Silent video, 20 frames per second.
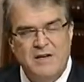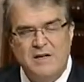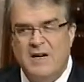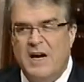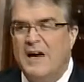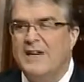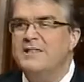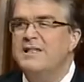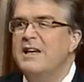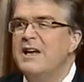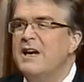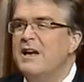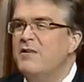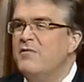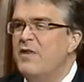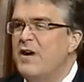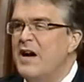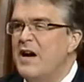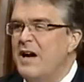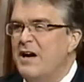
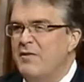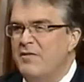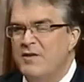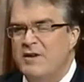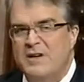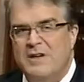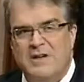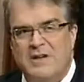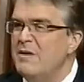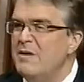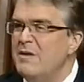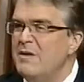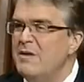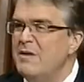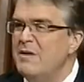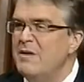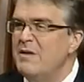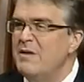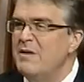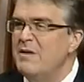1985. I
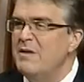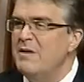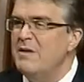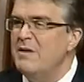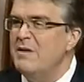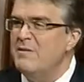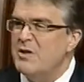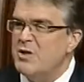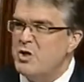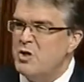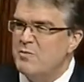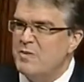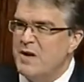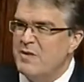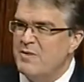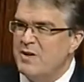never dreamed that you'd be able